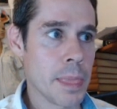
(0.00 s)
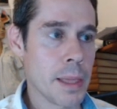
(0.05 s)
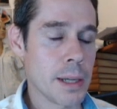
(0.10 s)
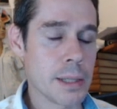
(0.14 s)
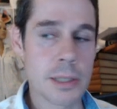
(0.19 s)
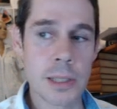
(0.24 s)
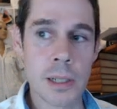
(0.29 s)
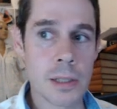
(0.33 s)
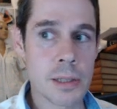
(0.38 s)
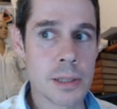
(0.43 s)

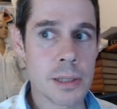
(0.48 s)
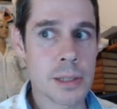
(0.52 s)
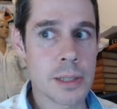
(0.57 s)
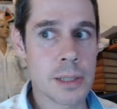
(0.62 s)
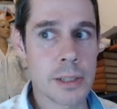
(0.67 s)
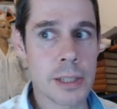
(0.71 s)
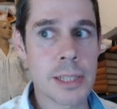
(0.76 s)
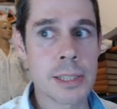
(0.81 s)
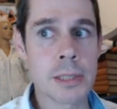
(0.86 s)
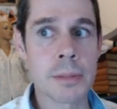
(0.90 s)
It's not a
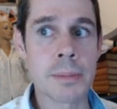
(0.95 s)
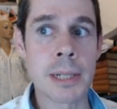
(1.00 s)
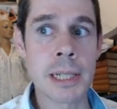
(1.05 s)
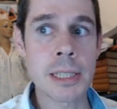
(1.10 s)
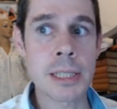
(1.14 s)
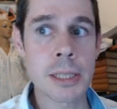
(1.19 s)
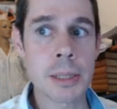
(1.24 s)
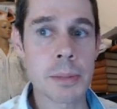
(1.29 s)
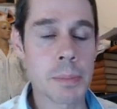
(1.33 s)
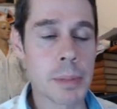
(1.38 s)
train
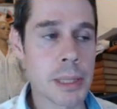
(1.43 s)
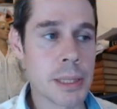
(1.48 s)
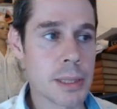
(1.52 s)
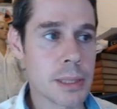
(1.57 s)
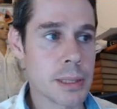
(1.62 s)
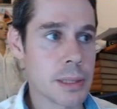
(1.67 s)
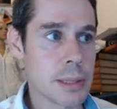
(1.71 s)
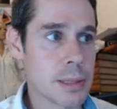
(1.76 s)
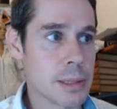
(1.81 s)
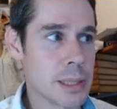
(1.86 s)
smash, but
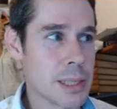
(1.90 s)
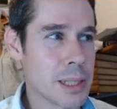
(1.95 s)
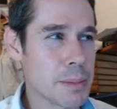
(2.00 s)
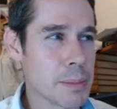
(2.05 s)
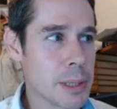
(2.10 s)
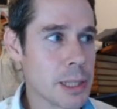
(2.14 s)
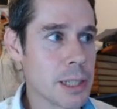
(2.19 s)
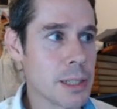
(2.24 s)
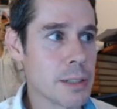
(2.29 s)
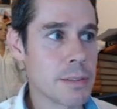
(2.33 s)
some
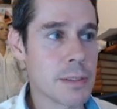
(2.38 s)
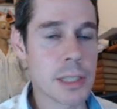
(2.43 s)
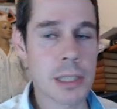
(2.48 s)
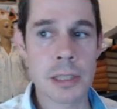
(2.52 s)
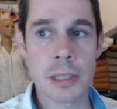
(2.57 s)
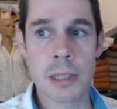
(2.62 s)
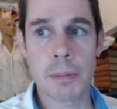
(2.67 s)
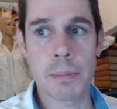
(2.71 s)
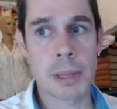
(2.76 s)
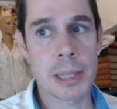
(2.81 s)
of the
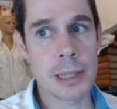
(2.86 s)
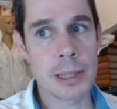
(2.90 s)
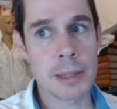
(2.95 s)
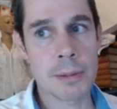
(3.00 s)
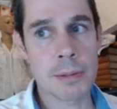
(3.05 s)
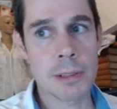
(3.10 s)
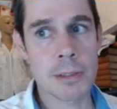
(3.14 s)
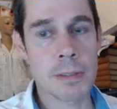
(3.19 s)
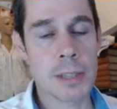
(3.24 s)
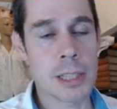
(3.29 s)
advanced
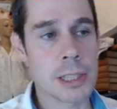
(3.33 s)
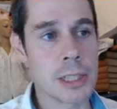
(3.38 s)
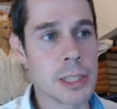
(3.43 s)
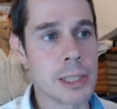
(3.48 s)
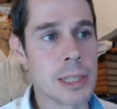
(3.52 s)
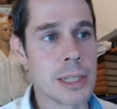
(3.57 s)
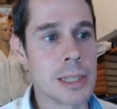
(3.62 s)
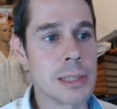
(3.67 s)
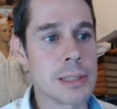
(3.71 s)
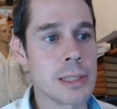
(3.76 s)
bilingual
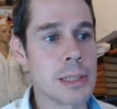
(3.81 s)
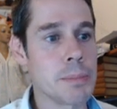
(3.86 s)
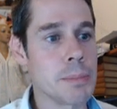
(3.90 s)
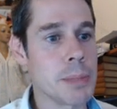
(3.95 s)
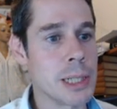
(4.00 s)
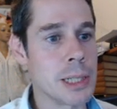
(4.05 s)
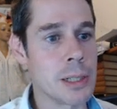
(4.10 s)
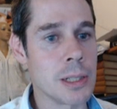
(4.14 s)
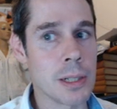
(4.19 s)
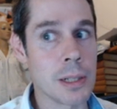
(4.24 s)
functionality
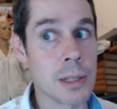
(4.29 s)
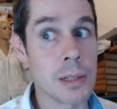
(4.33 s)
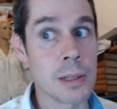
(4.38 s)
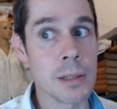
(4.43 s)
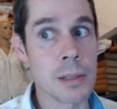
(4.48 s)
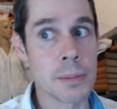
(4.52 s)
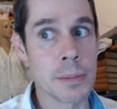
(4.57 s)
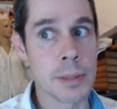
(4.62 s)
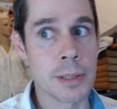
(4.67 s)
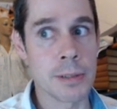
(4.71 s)
may no
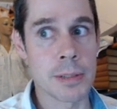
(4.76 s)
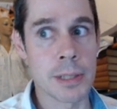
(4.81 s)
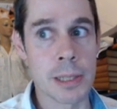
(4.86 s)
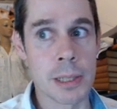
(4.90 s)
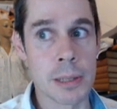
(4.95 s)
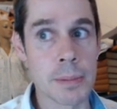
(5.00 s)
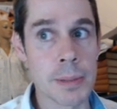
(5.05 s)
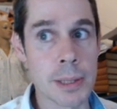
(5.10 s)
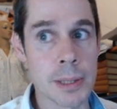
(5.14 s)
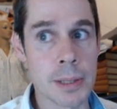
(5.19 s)
longer be
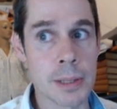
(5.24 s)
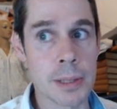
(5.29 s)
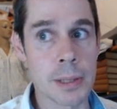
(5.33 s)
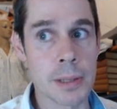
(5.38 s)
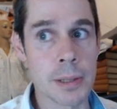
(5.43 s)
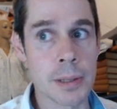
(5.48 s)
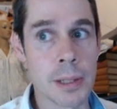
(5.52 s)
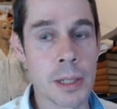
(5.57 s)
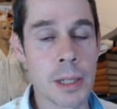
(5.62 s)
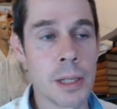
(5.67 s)
available to
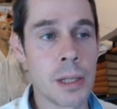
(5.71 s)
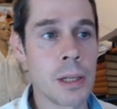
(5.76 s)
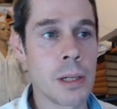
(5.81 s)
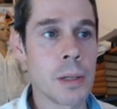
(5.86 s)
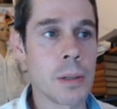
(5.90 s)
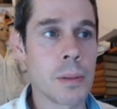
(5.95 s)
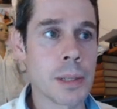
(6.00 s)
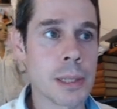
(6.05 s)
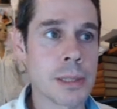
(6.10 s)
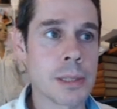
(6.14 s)
you
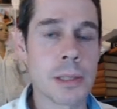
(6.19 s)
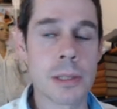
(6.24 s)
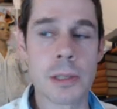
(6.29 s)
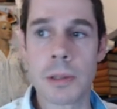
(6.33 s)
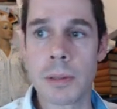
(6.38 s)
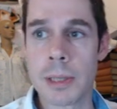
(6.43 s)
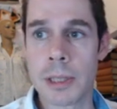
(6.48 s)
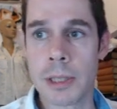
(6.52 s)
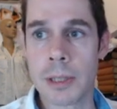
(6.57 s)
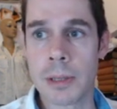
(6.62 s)
once you
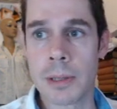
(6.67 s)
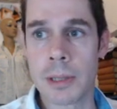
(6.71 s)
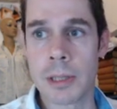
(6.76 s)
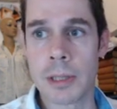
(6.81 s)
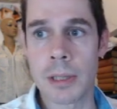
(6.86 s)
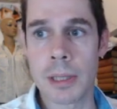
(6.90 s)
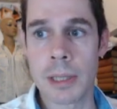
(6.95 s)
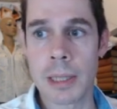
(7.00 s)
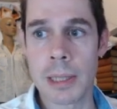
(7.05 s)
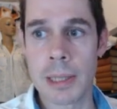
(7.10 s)
switch to a
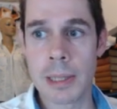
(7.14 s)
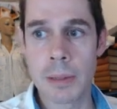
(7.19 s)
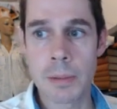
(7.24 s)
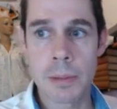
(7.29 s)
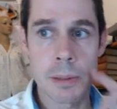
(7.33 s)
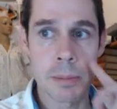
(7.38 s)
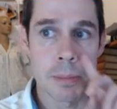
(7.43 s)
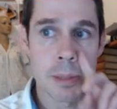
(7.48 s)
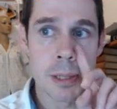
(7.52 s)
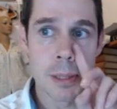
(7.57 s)

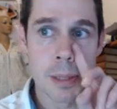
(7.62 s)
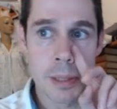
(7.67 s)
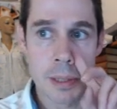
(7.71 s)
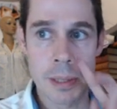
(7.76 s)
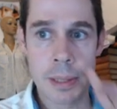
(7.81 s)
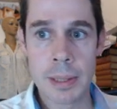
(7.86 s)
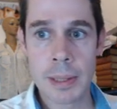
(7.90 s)
trilingual mode.